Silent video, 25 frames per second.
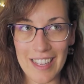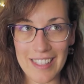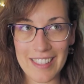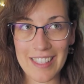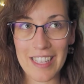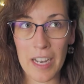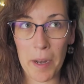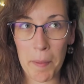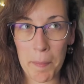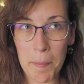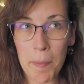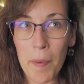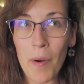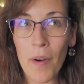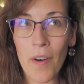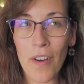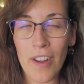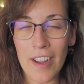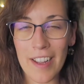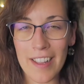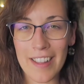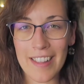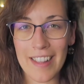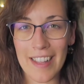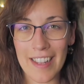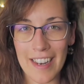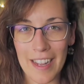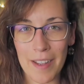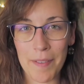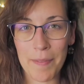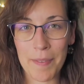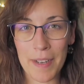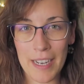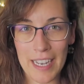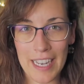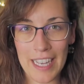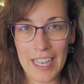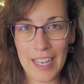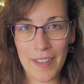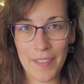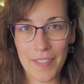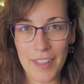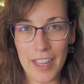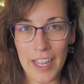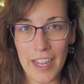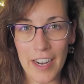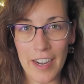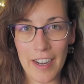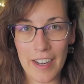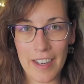until a point that i
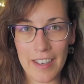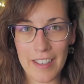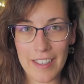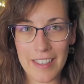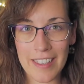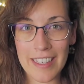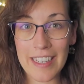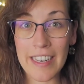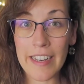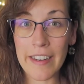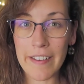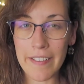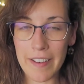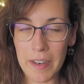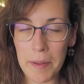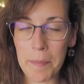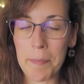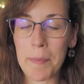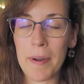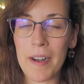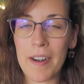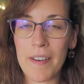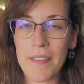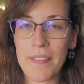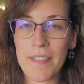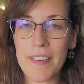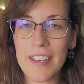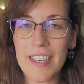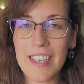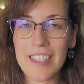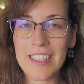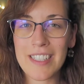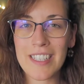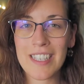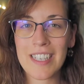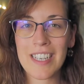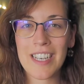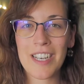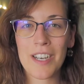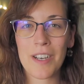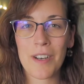believe they are nearly perfect